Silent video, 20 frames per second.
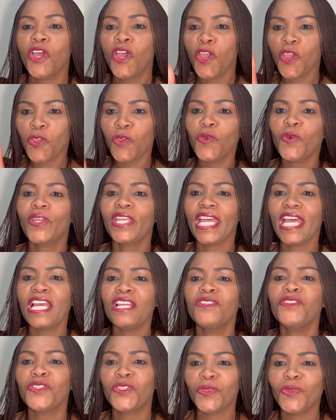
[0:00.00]
you
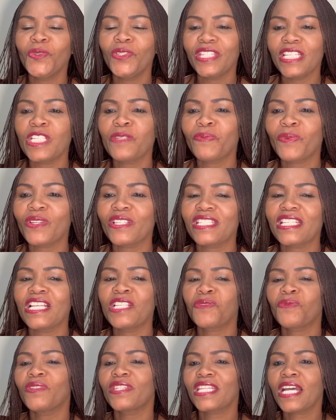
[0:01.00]
can do this
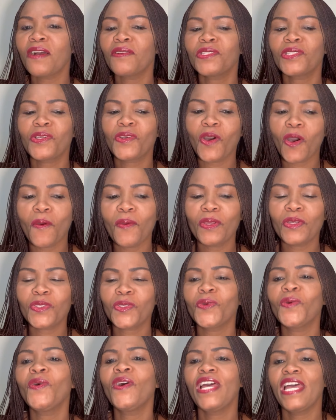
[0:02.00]
process without going
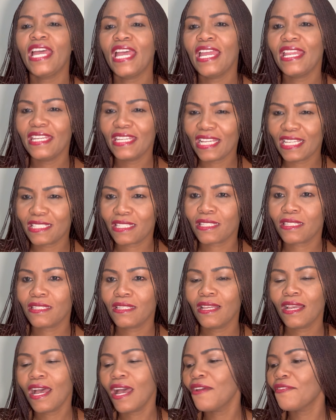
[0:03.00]
to
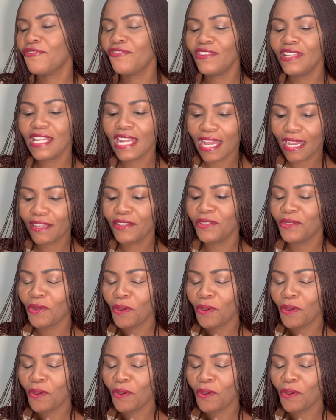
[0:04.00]
IEN'S. I feel like,